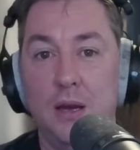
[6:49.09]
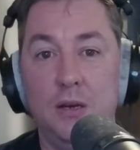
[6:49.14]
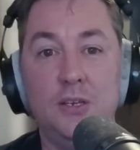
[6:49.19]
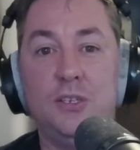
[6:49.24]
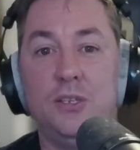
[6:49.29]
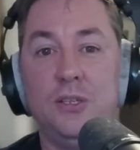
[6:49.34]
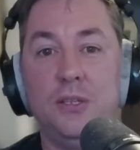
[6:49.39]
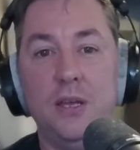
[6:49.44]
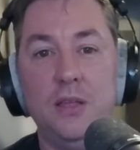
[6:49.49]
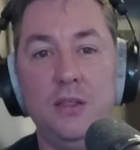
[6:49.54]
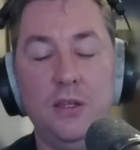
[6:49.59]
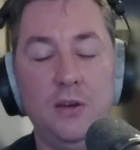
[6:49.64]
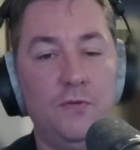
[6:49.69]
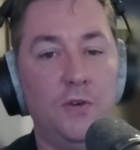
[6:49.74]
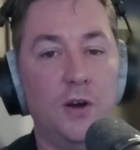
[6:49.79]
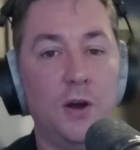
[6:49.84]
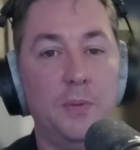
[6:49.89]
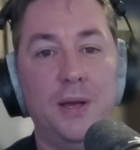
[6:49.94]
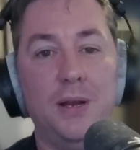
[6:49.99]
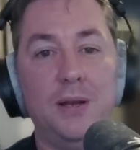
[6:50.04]
Additionally, the
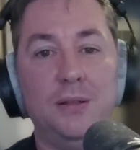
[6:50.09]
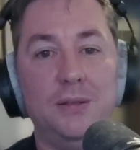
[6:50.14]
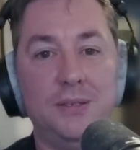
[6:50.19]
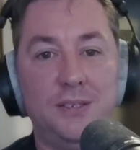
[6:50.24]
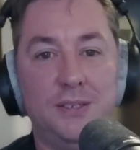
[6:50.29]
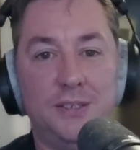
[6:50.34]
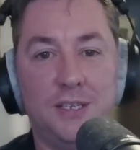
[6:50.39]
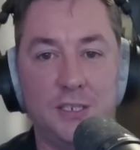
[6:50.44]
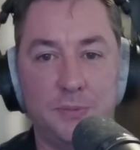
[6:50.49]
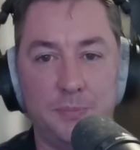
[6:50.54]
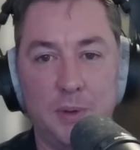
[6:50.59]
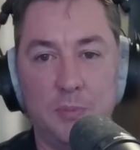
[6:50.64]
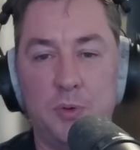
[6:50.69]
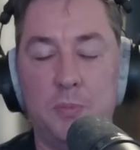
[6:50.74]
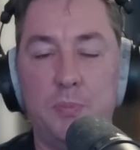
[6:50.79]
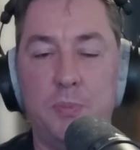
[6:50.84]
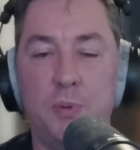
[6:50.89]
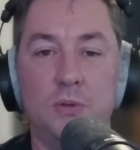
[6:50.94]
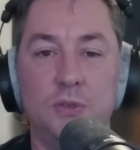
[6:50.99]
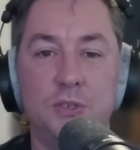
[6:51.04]
environmental
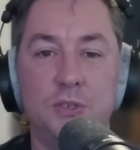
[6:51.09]
assessment